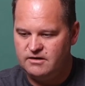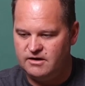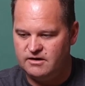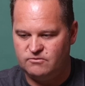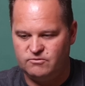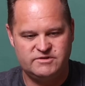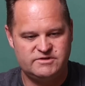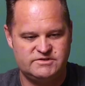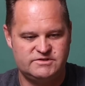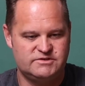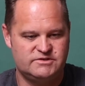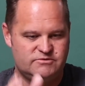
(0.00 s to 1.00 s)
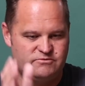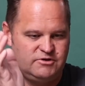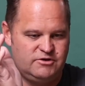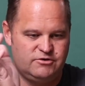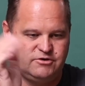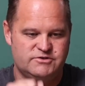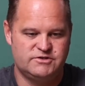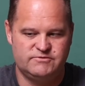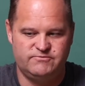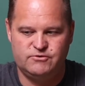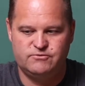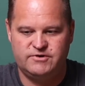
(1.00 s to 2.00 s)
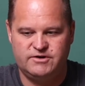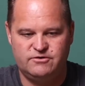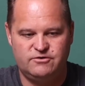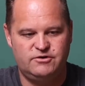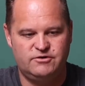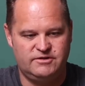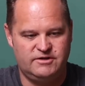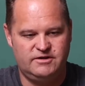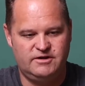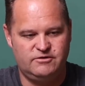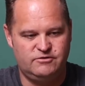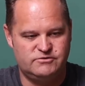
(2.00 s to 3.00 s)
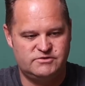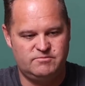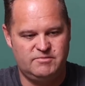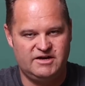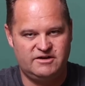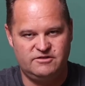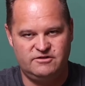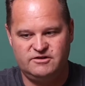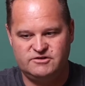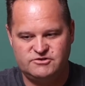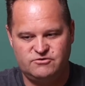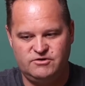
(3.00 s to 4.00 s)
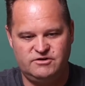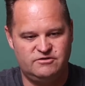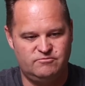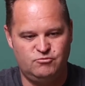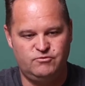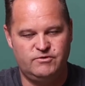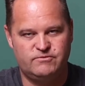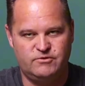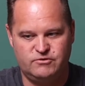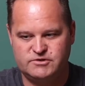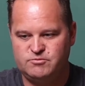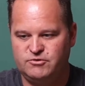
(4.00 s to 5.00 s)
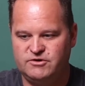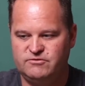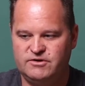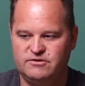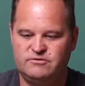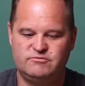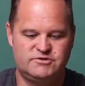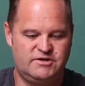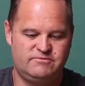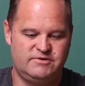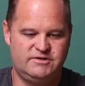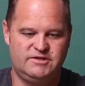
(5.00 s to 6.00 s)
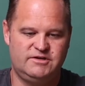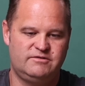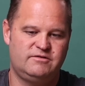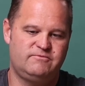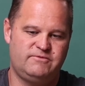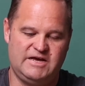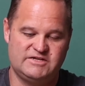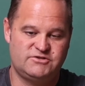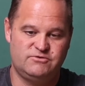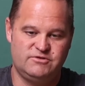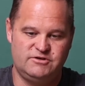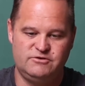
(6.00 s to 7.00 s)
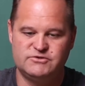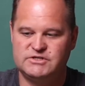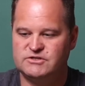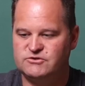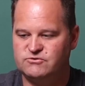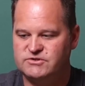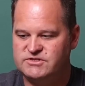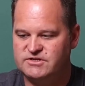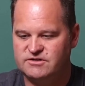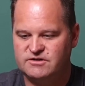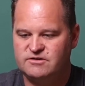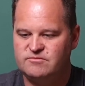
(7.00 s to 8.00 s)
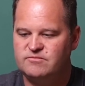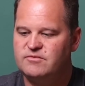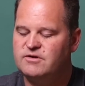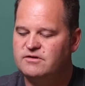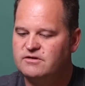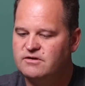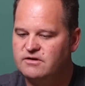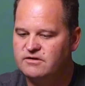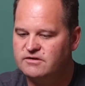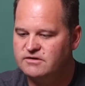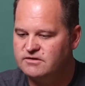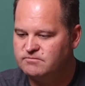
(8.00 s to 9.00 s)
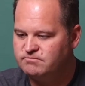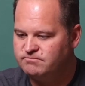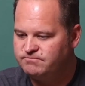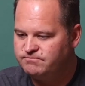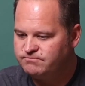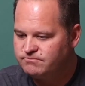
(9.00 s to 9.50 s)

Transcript: And what this is you're using the viewfinder. You can then now use the back of the touch screen to move your focus point around, which I find that faster than using the joystick. And